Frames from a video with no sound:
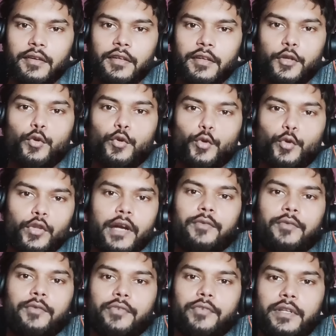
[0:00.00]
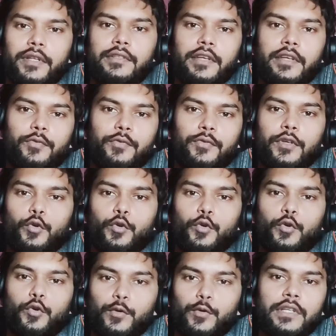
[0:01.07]
You know the difference. If
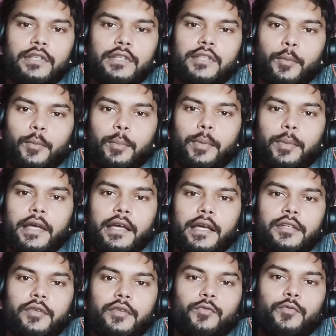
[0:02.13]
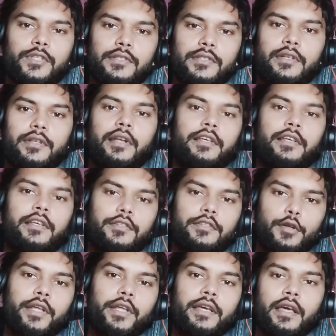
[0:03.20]
you are using some application which is running
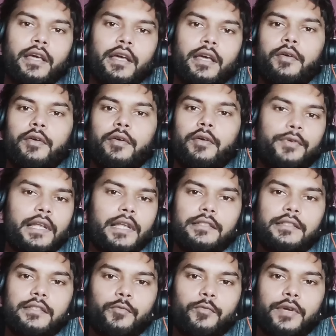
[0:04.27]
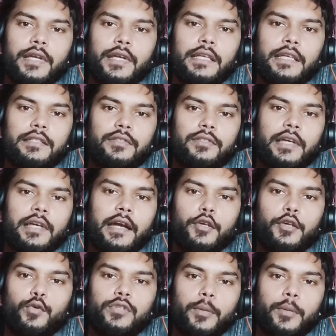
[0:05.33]
slowly, feeling some freeze,
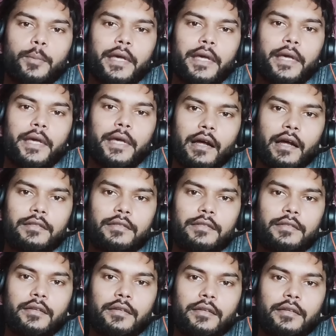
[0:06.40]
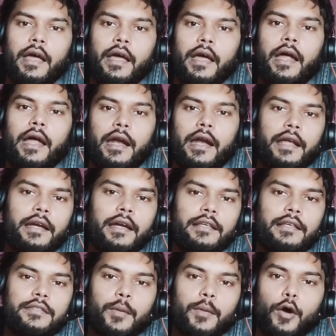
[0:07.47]
getting you some ANRs, and
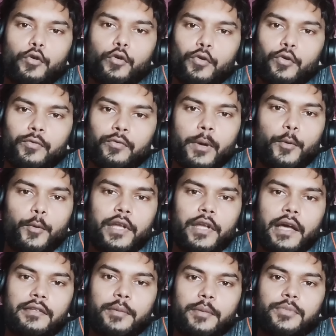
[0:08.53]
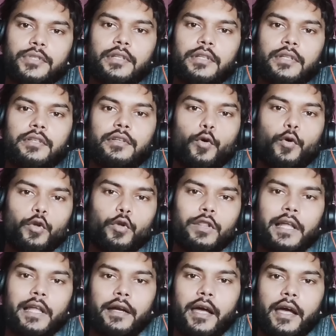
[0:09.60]
getting some out of memory exceptions all
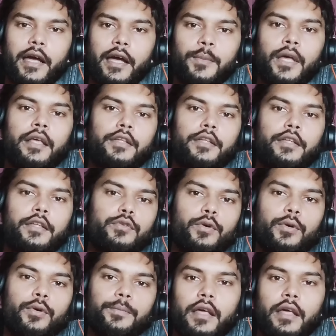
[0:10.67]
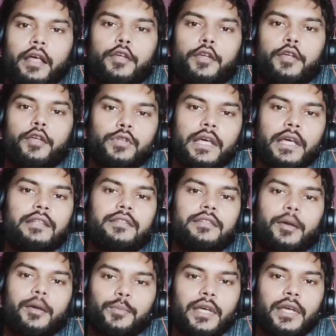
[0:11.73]
the time, so there is
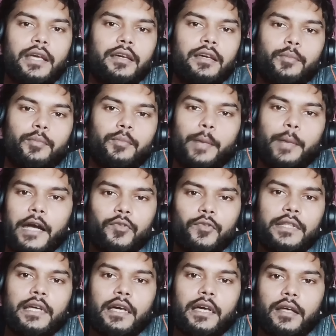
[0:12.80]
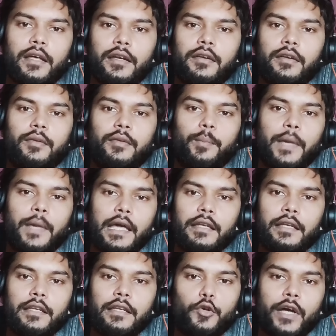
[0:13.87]
something bad with their
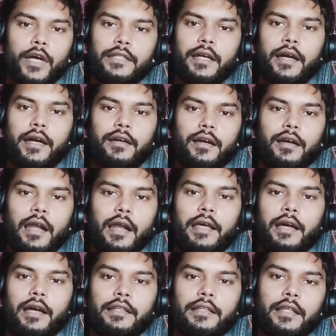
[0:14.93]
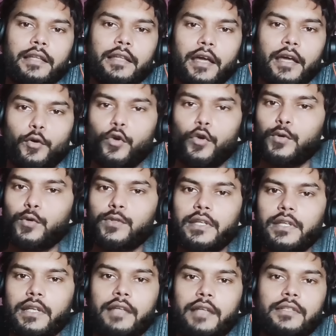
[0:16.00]
main UI thread, like either they are not
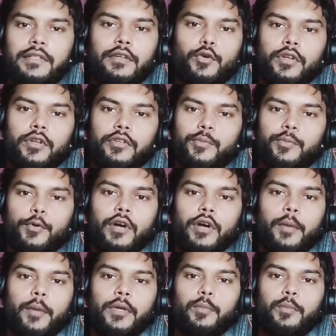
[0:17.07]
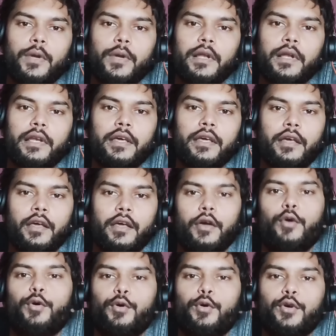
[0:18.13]
using asynchronous programming properly
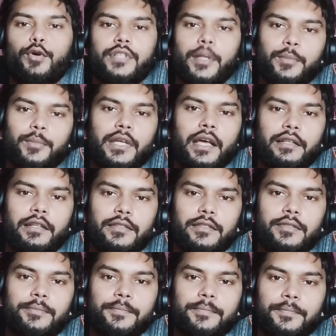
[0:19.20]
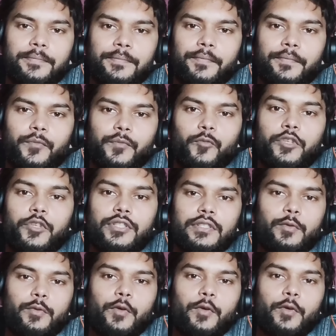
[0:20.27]
or something else, which
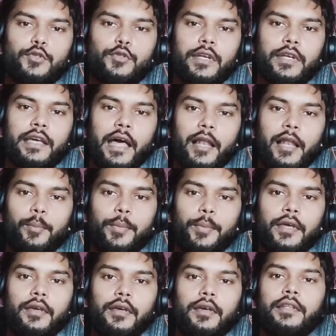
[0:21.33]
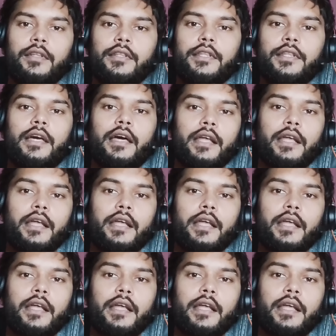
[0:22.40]
is eventually helping their